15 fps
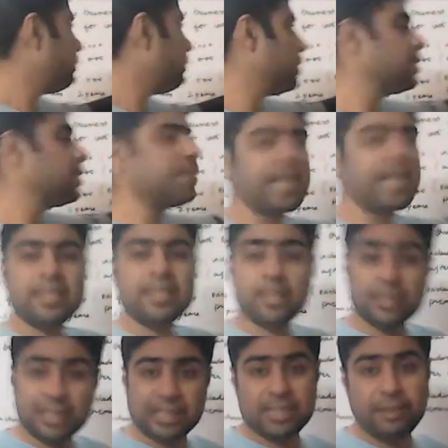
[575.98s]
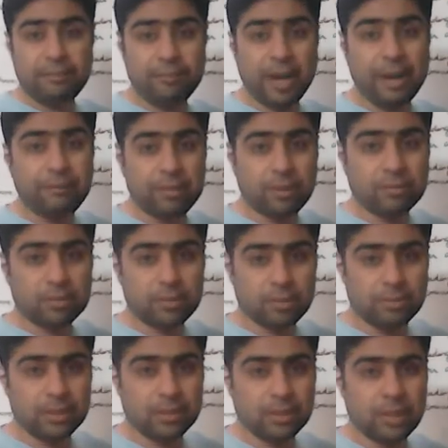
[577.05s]
plus 10, 65,000
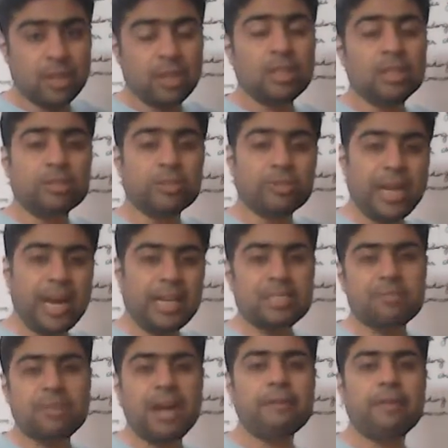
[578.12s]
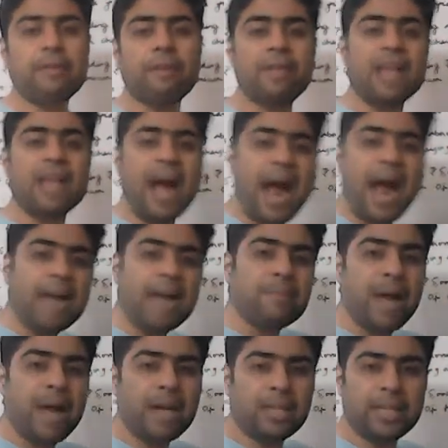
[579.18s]
rupees. So that is why we will add
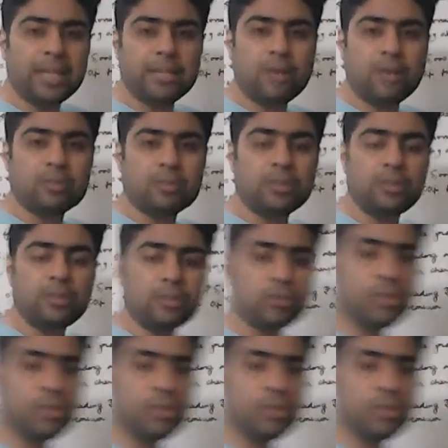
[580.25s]
back 10,000 to